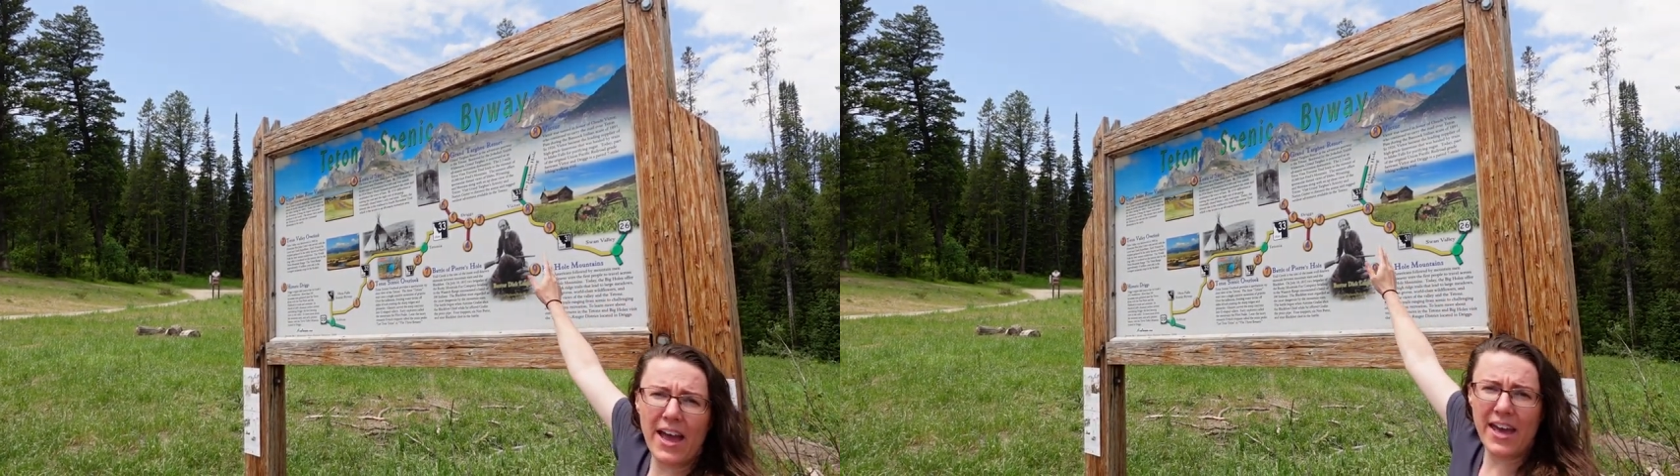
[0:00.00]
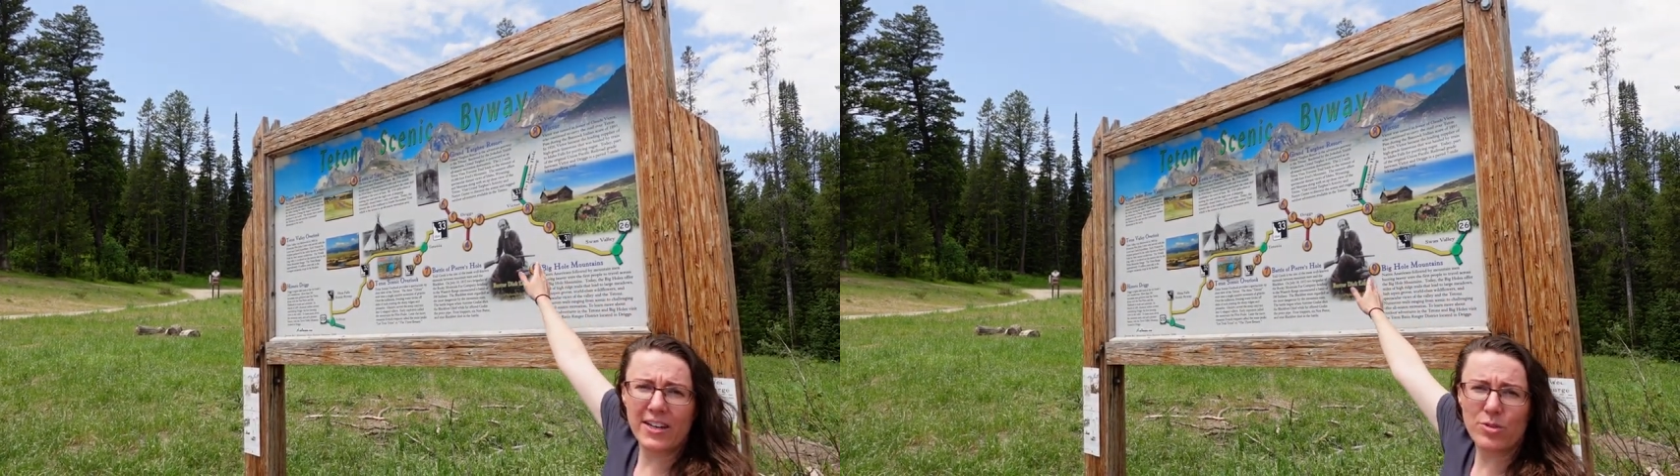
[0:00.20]

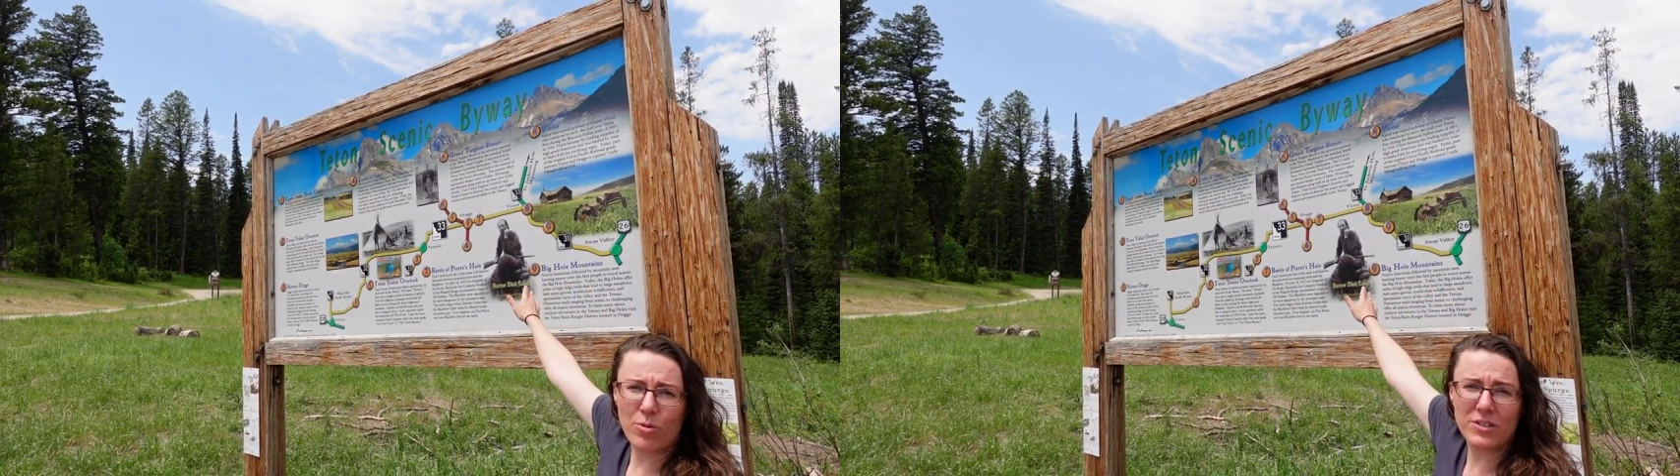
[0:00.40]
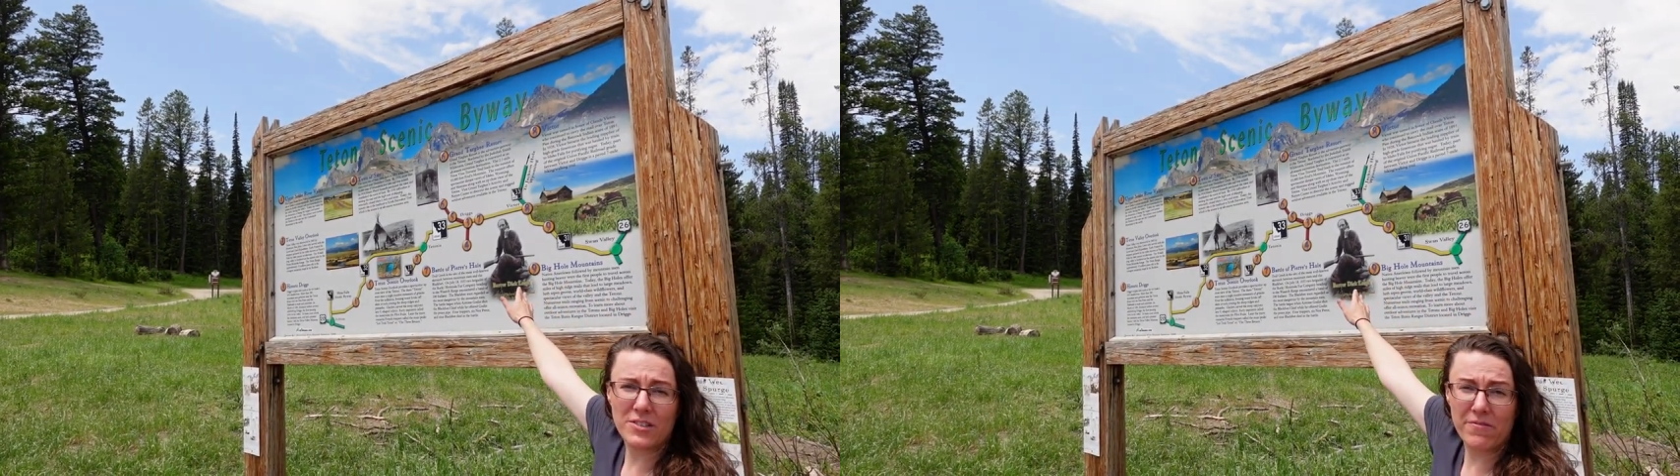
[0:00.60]
headed
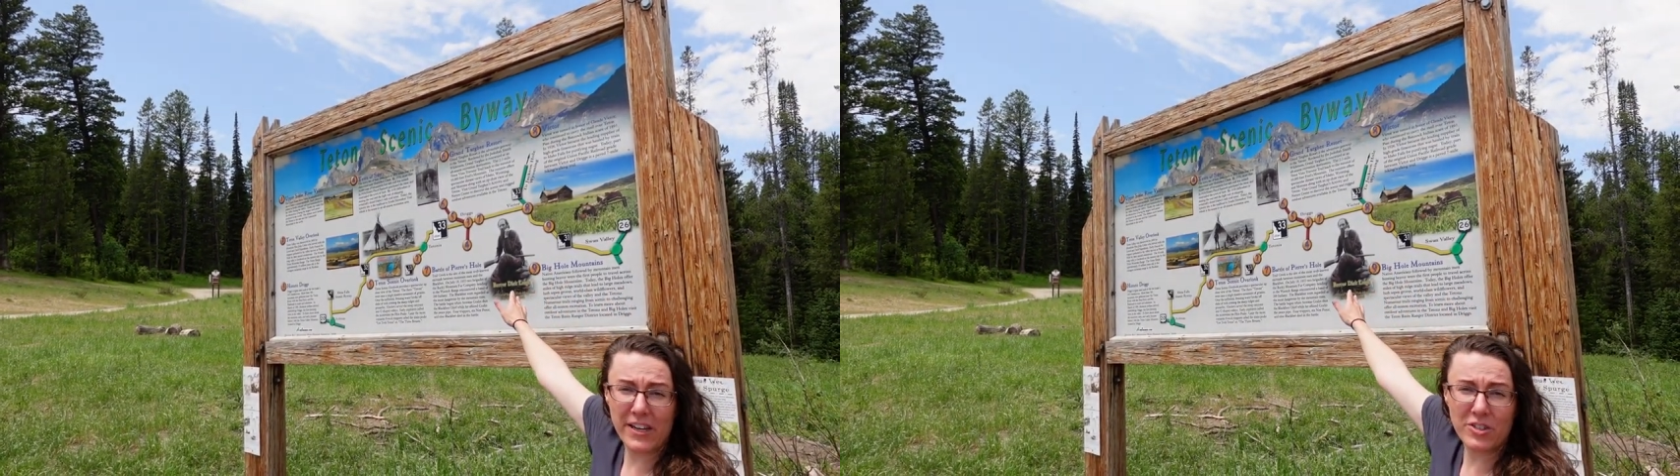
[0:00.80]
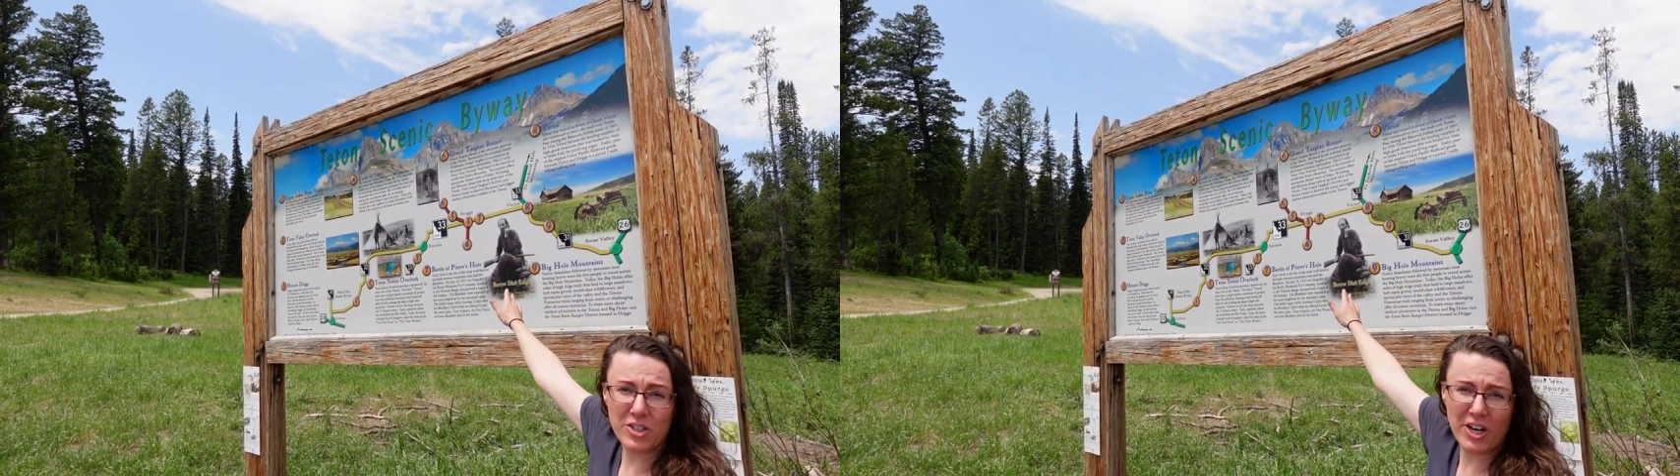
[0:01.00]
towards
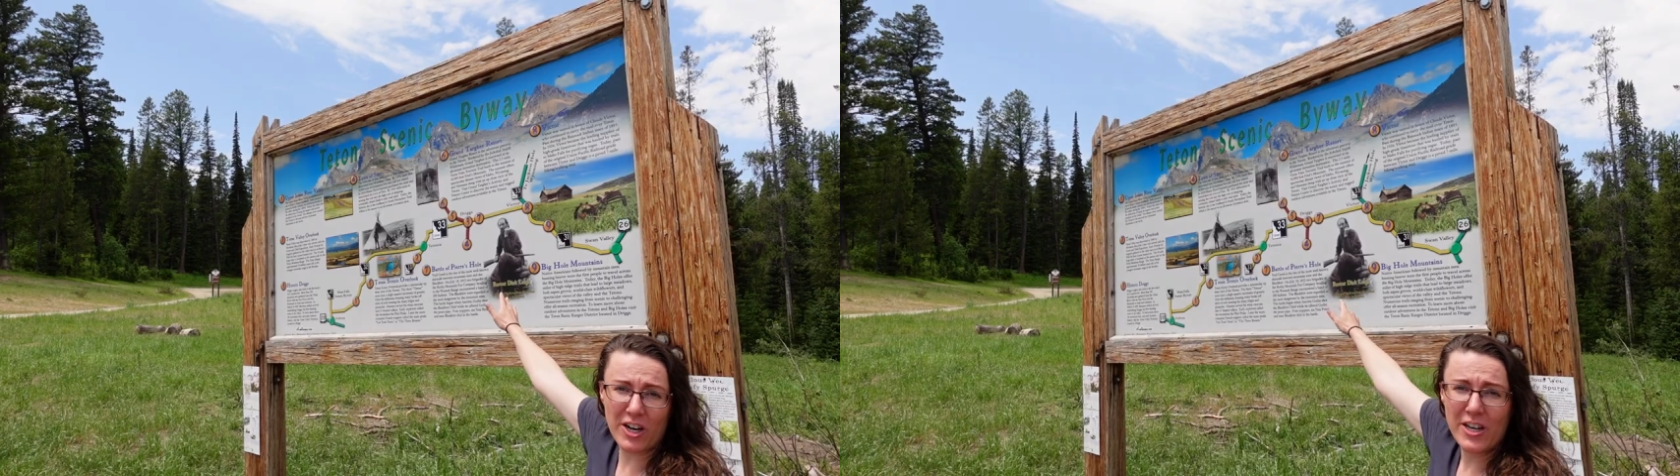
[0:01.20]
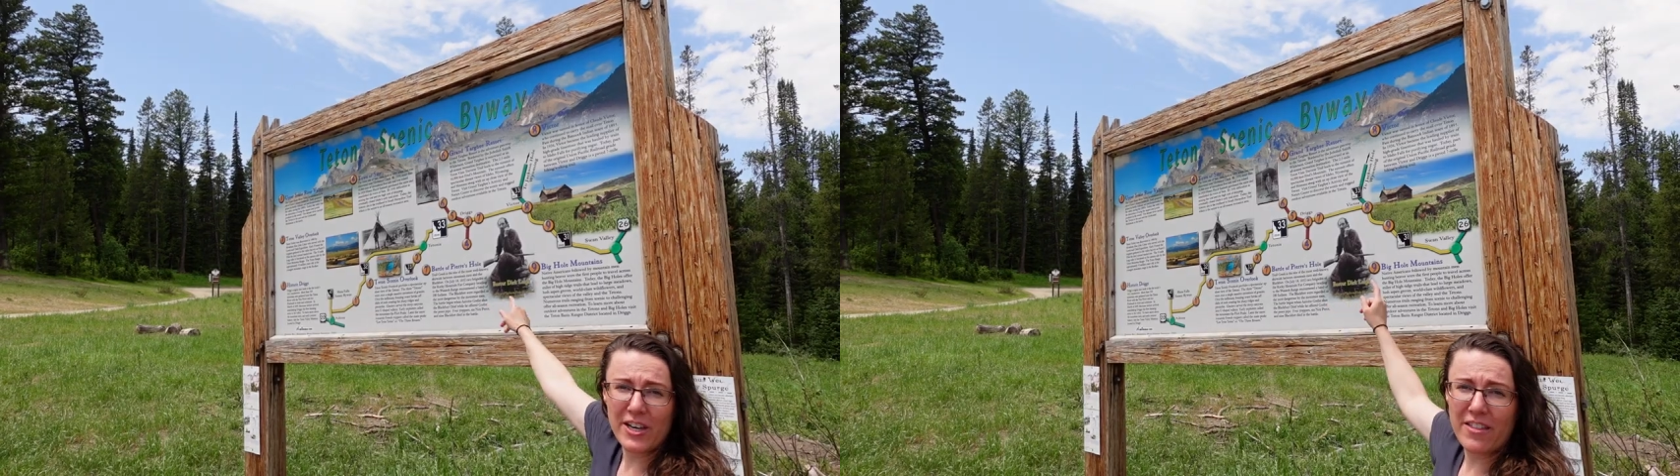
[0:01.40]

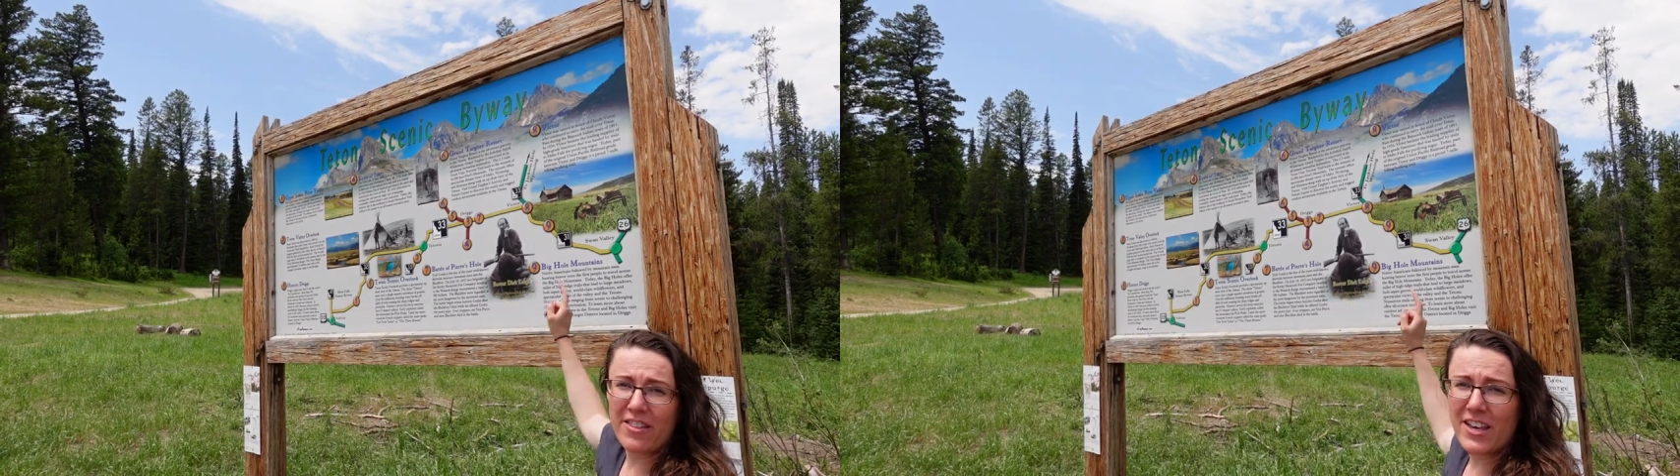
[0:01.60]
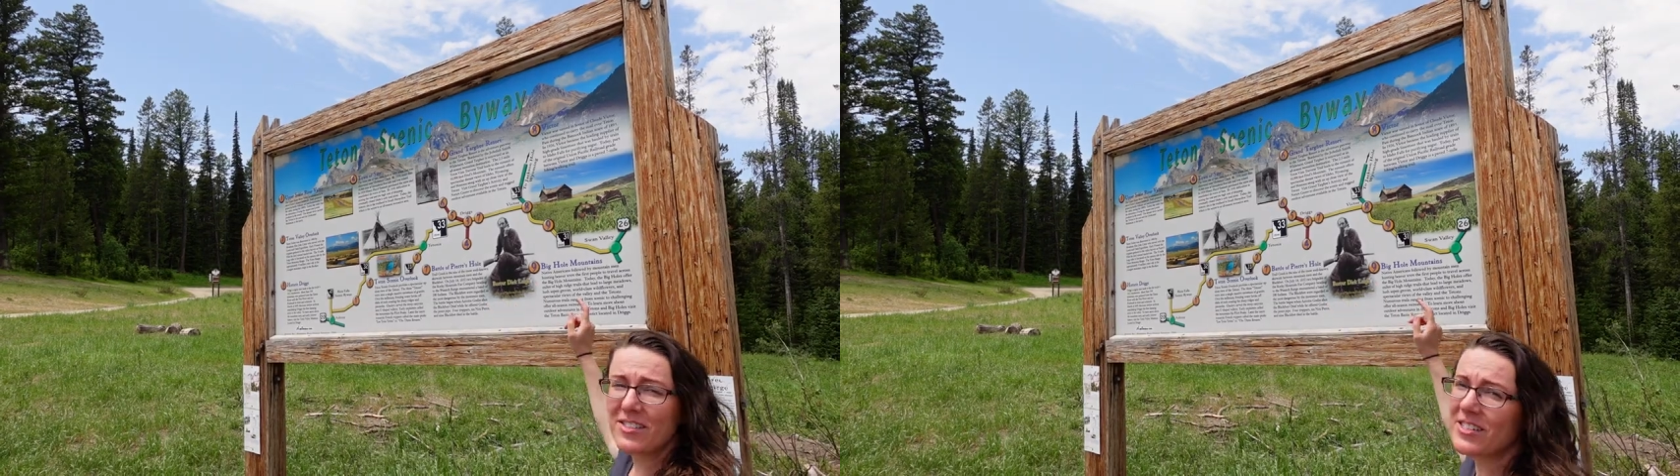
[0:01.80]
Victor.
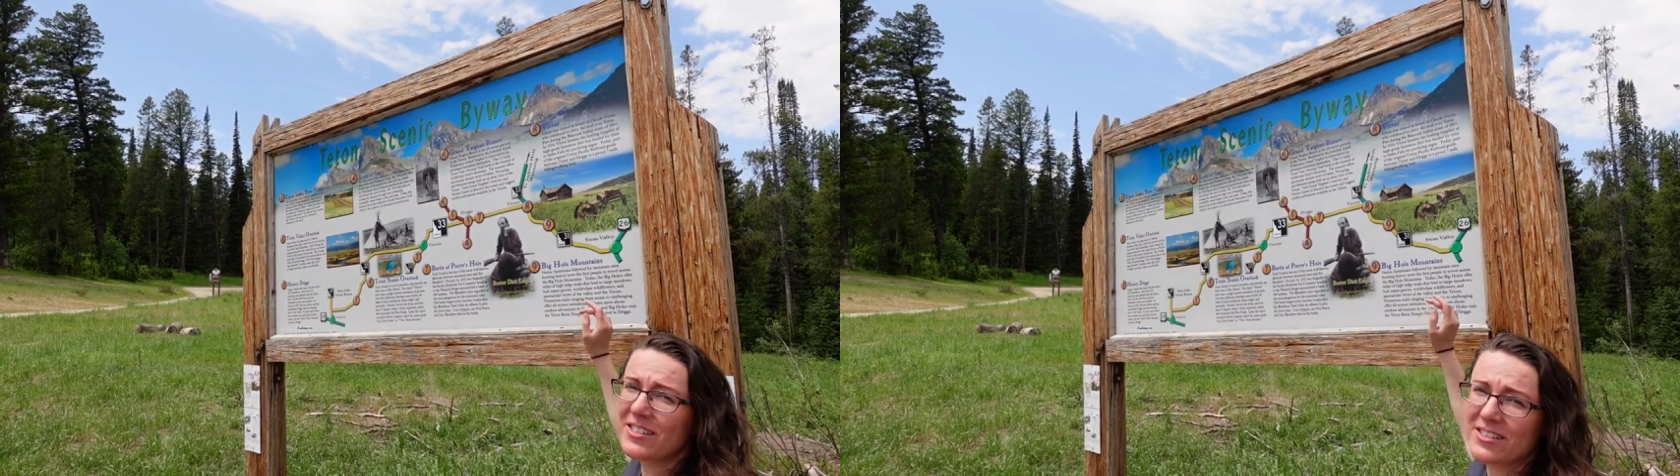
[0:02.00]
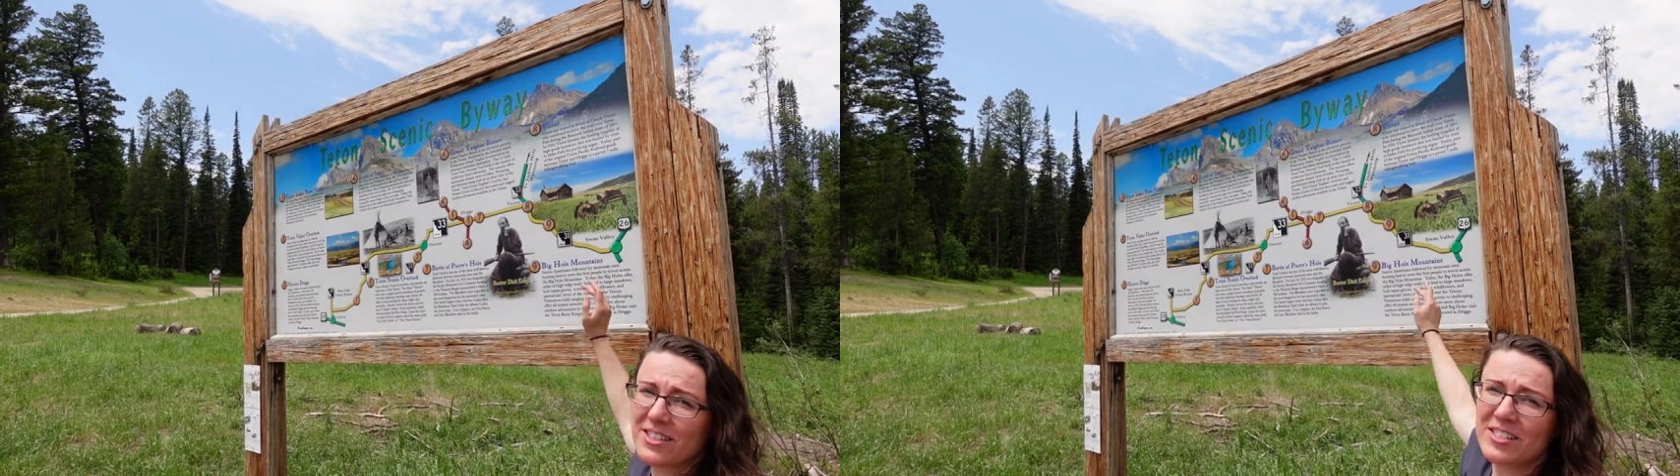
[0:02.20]
This
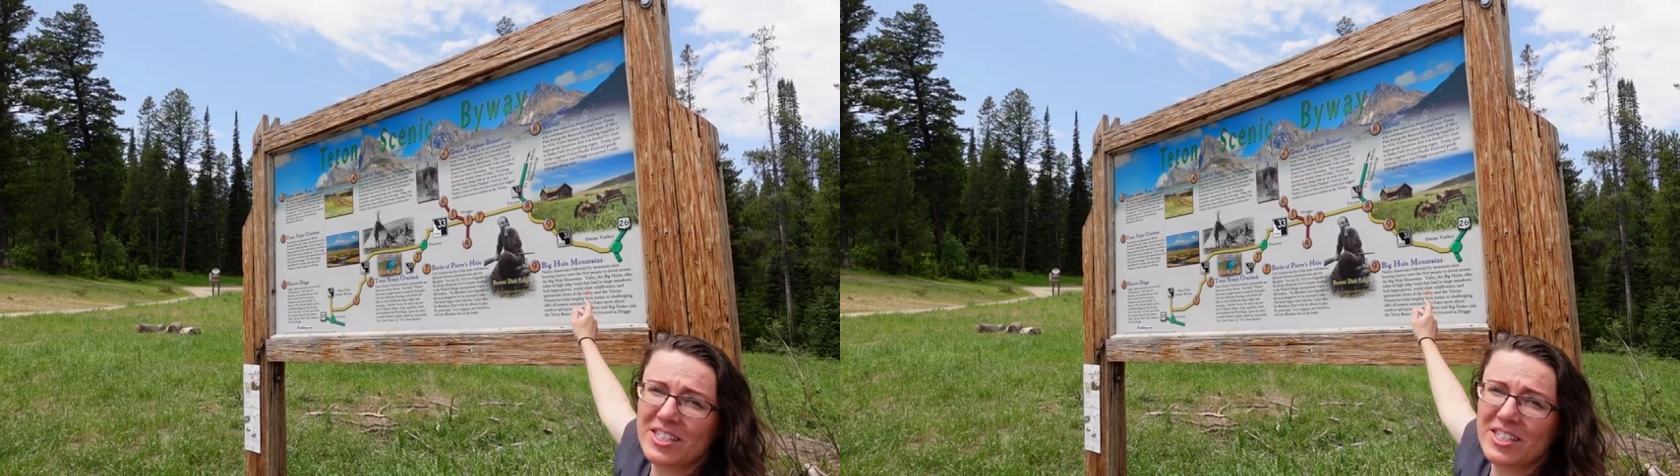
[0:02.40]
is the